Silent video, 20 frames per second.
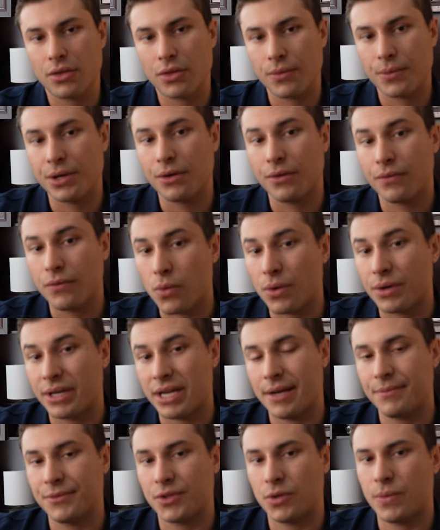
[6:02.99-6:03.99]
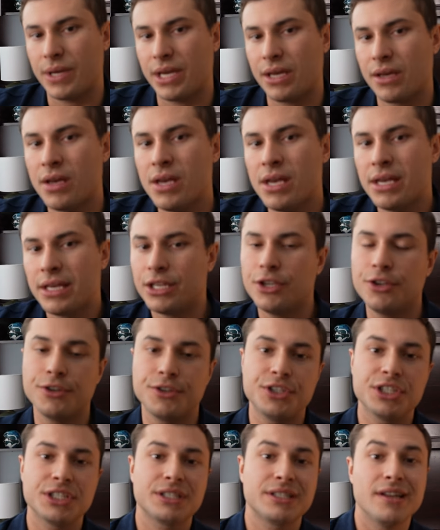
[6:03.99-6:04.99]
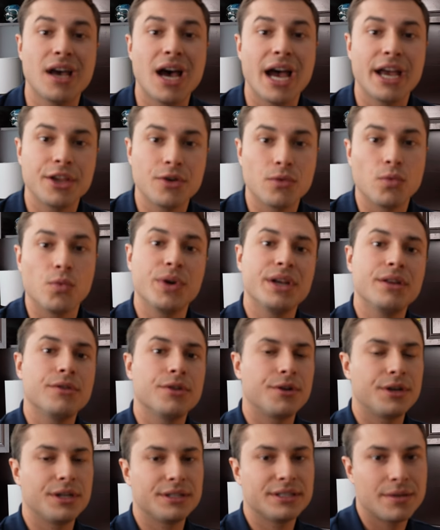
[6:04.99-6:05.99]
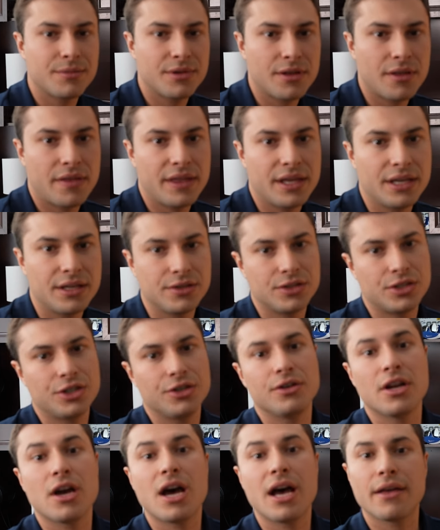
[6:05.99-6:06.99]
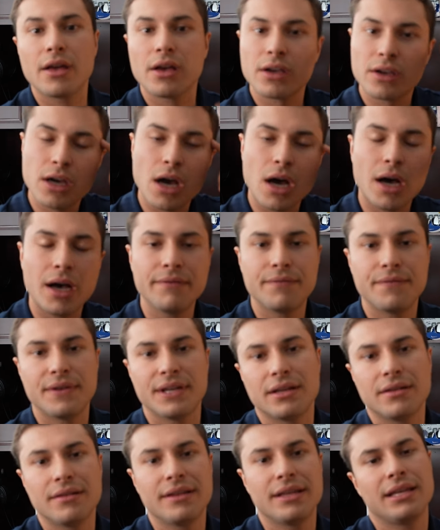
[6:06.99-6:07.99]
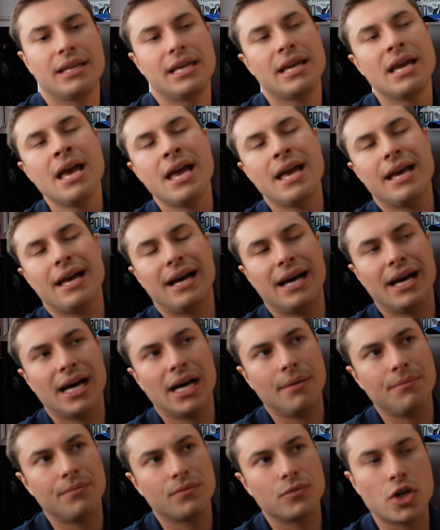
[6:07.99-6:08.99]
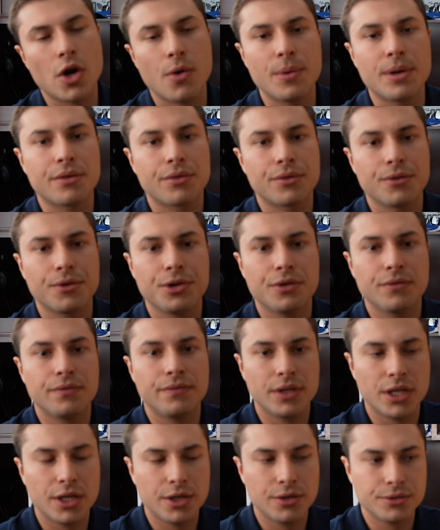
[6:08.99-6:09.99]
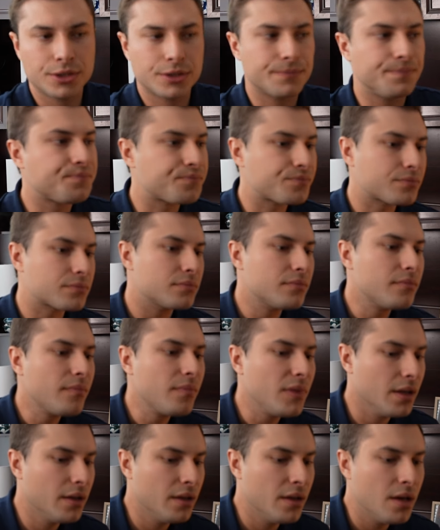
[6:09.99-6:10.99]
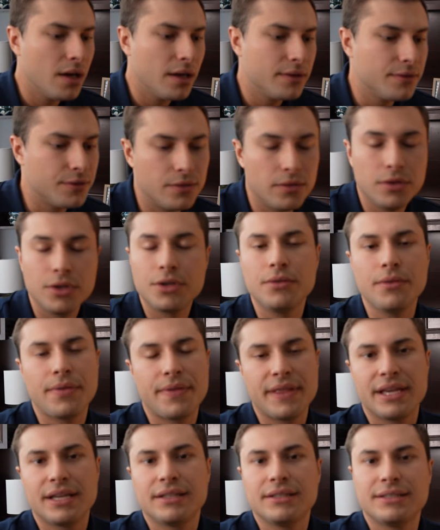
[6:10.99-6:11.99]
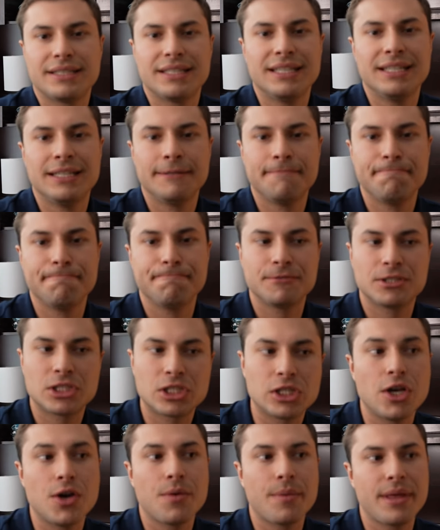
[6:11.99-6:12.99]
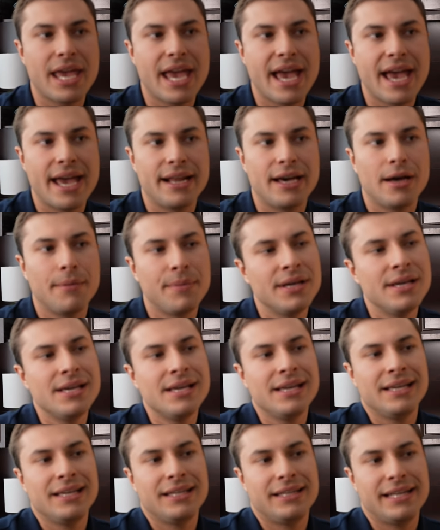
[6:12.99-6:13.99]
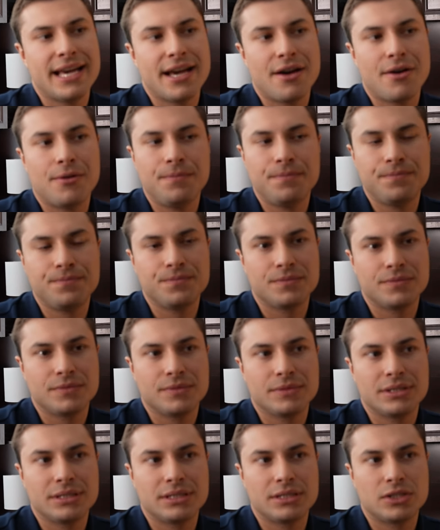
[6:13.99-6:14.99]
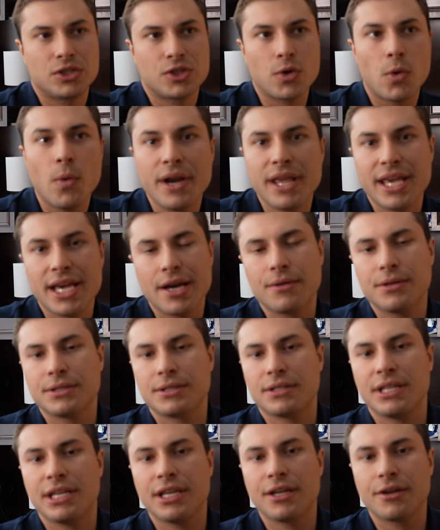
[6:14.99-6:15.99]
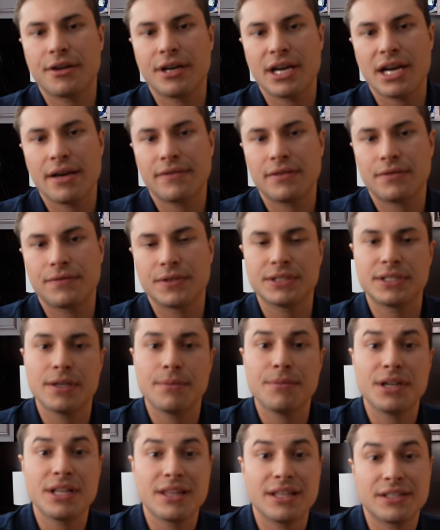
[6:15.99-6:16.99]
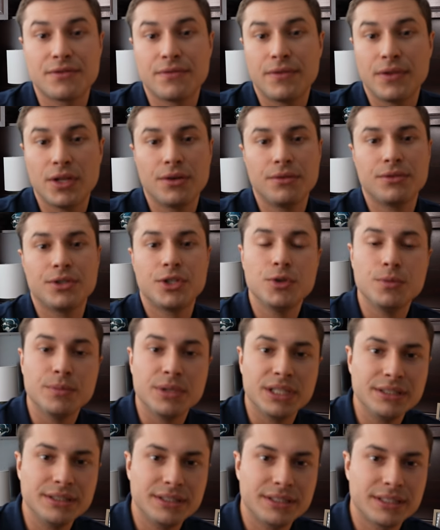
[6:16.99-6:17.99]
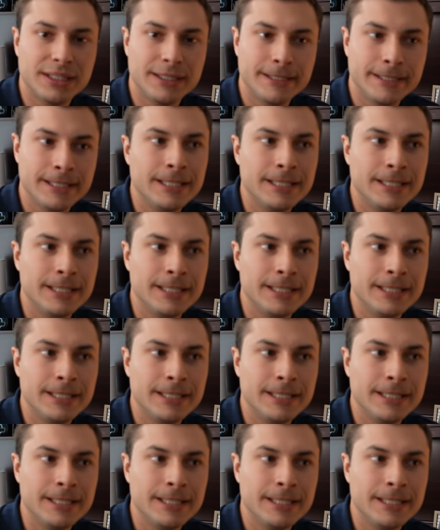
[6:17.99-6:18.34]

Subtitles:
3 or 4 times a week. You're just not. You're relearning some of the things. You're not confidently going through your flows. Little things slowly add up. Now, 20 hours in the aircraft for somebody that's flown 2 months